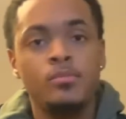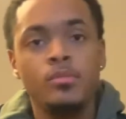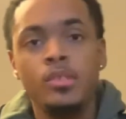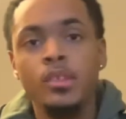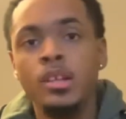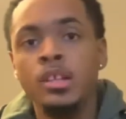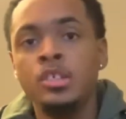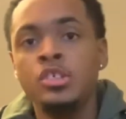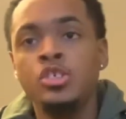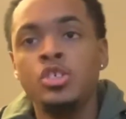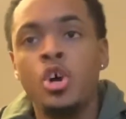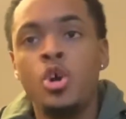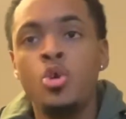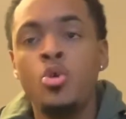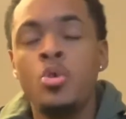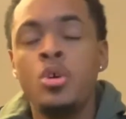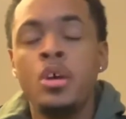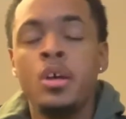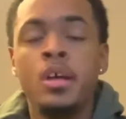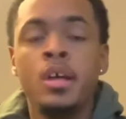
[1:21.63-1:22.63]
So
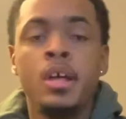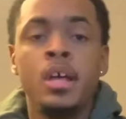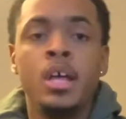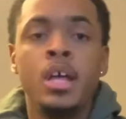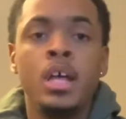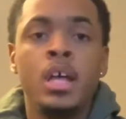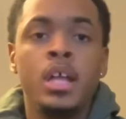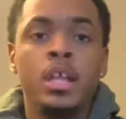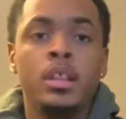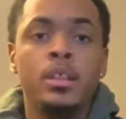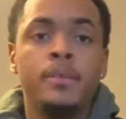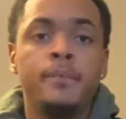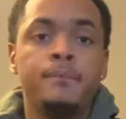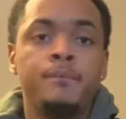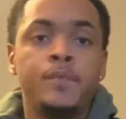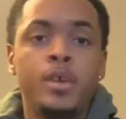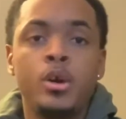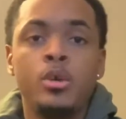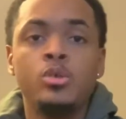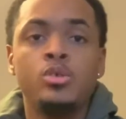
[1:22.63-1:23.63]
the
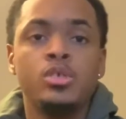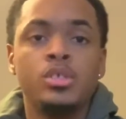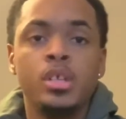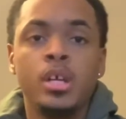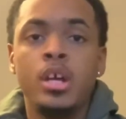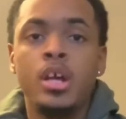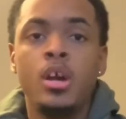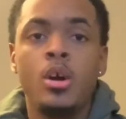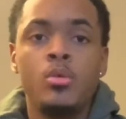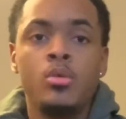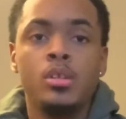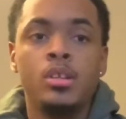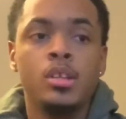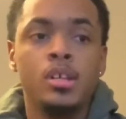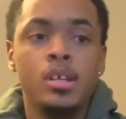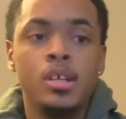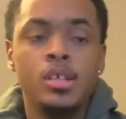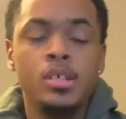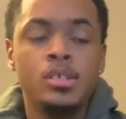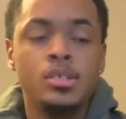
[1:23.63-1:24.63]
first thing on the
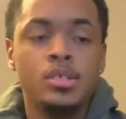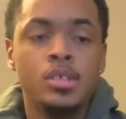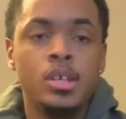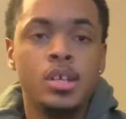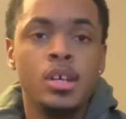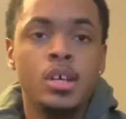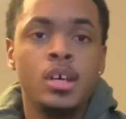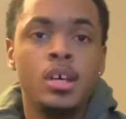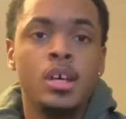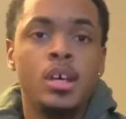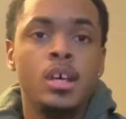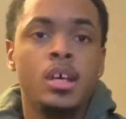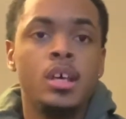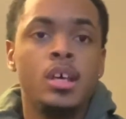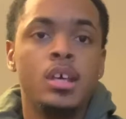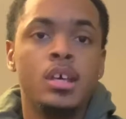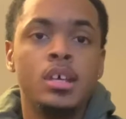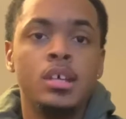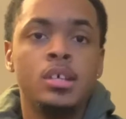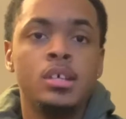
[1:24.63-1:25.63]
list
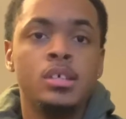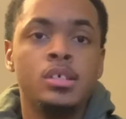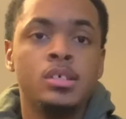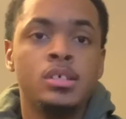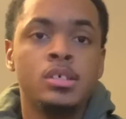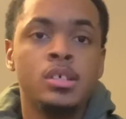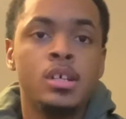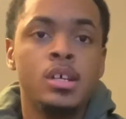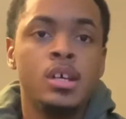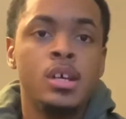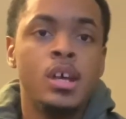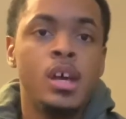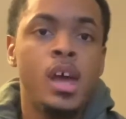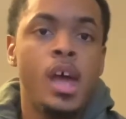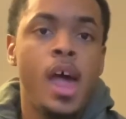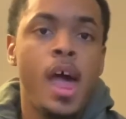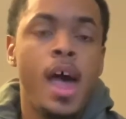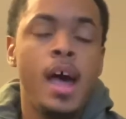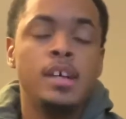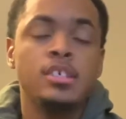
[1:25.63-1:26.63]
is,
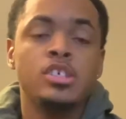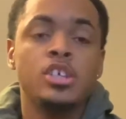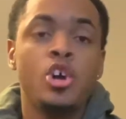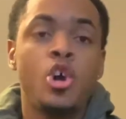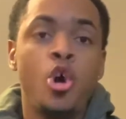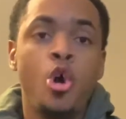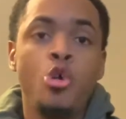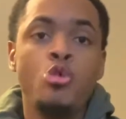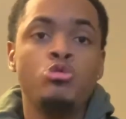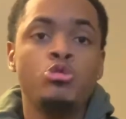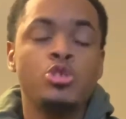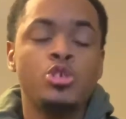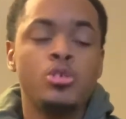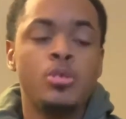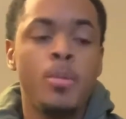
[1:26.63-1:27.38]
as a coach,